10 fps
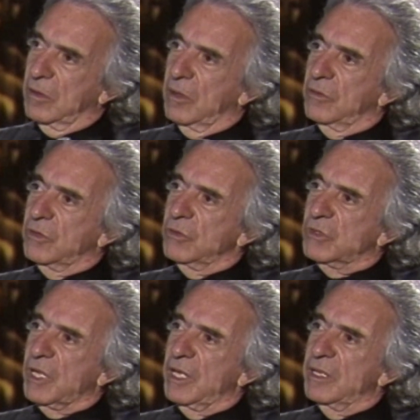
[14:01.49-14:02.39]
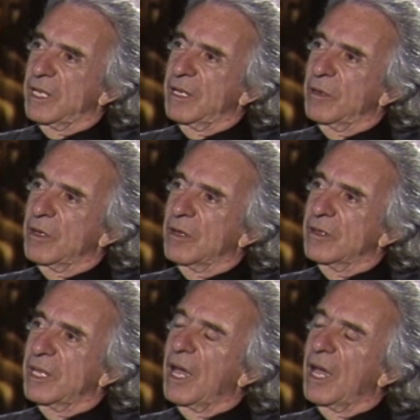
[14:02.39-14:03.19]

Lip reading: as you say, the